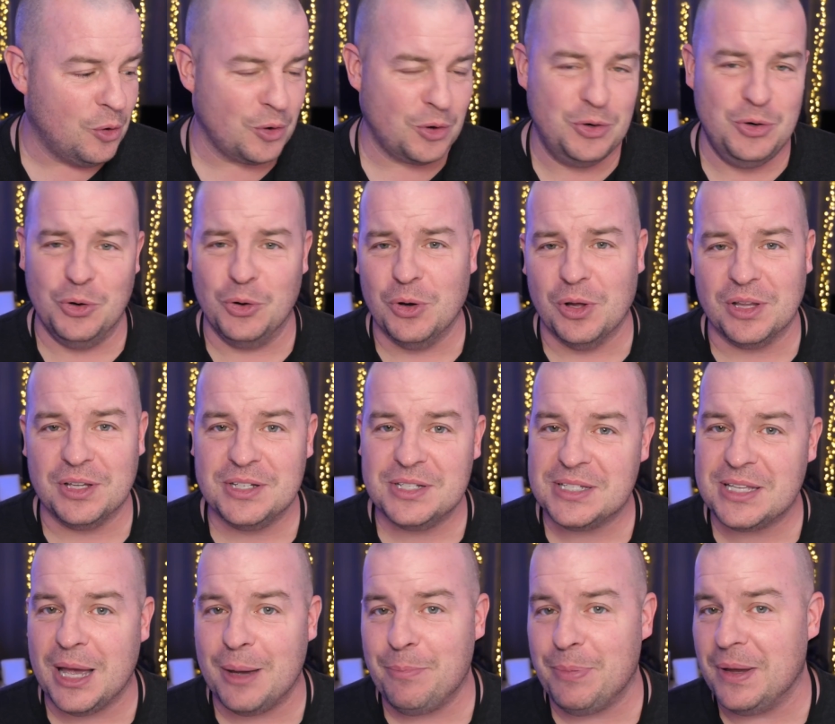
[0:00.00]
or Google and
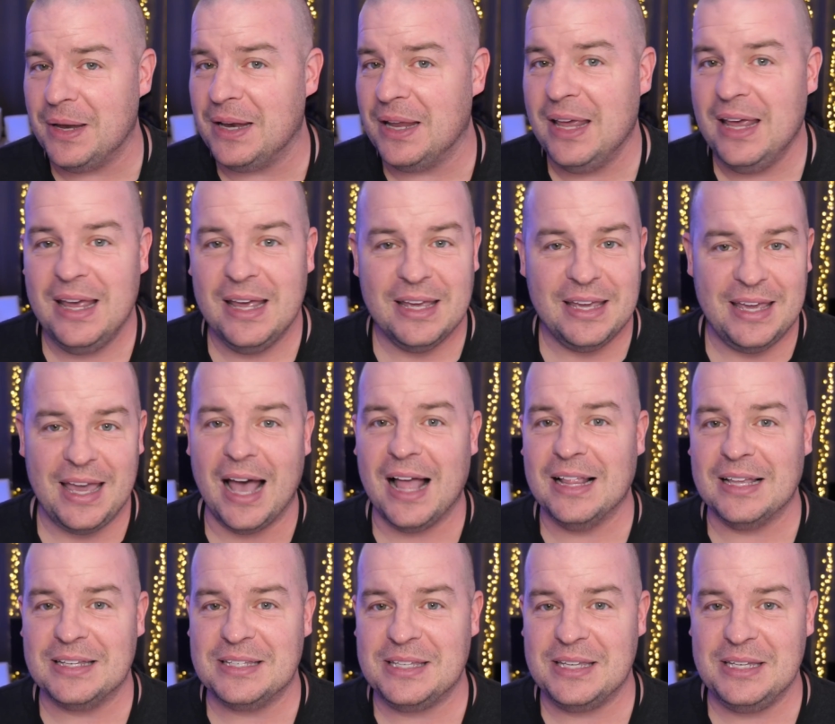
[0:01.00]
just type in
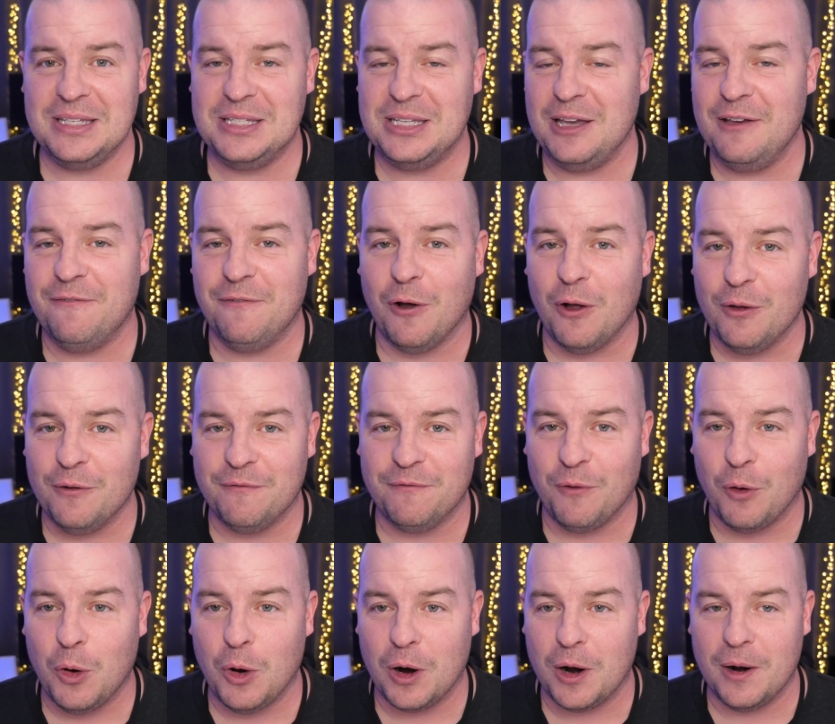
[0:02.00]
Galaxy Z Fold
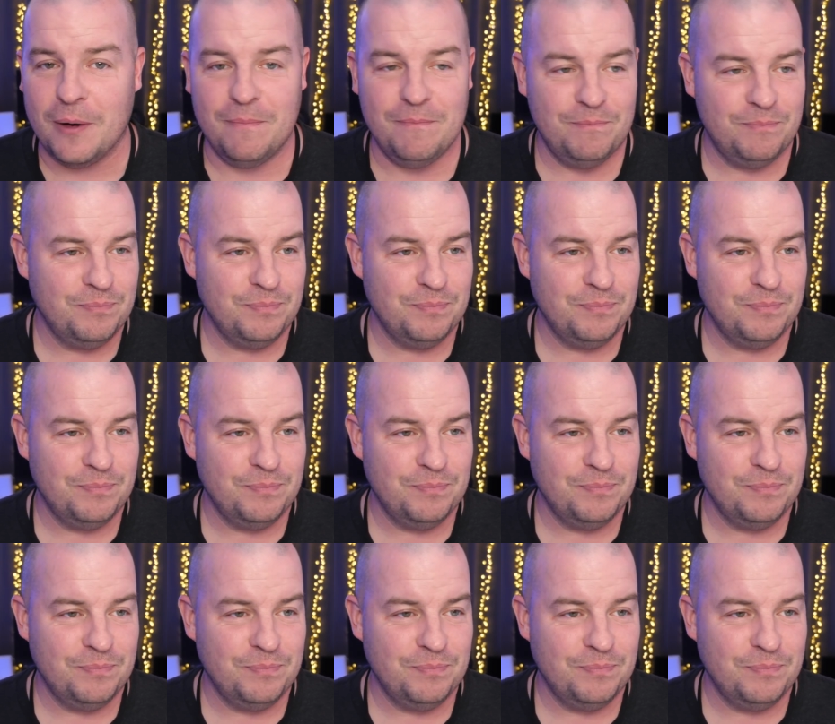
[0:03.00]
4